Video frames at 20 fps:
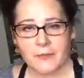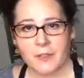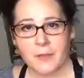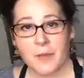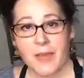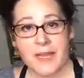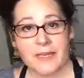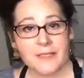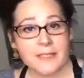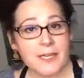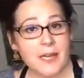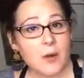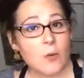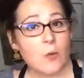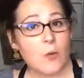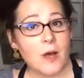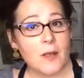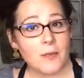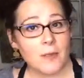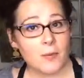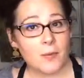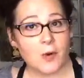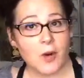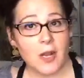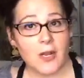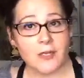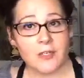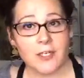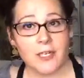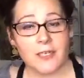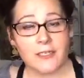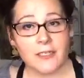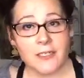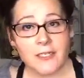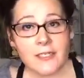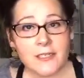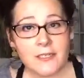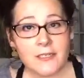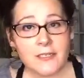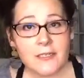Depending on what the project
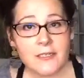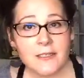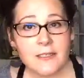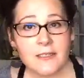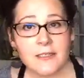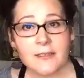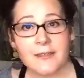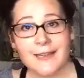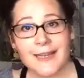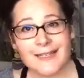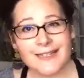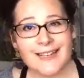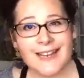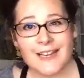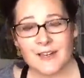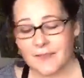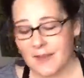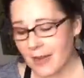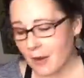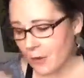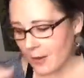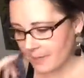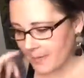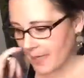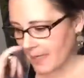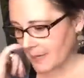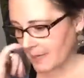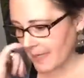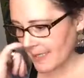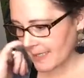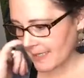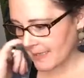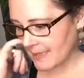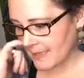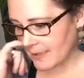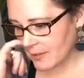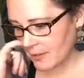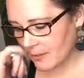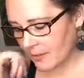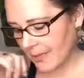is, that's kind of how I make my
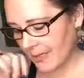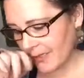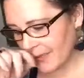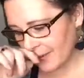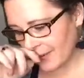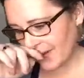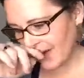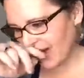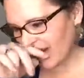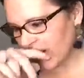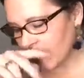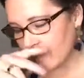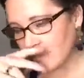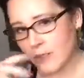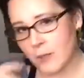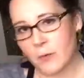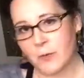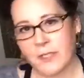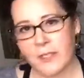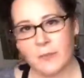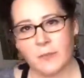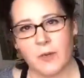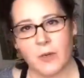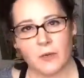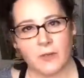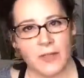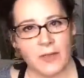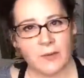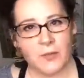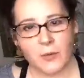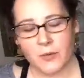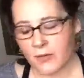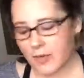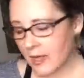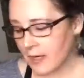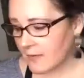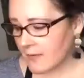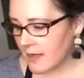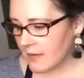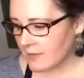decision. But you don't need both. They both
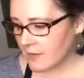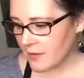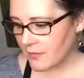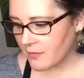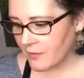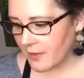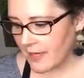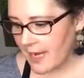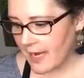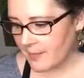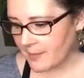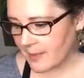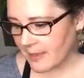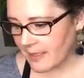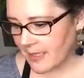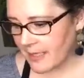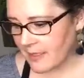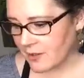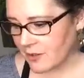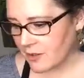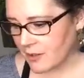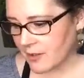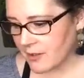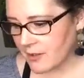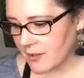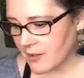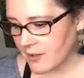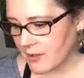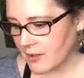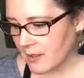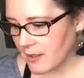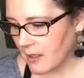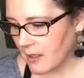kind of have different applications.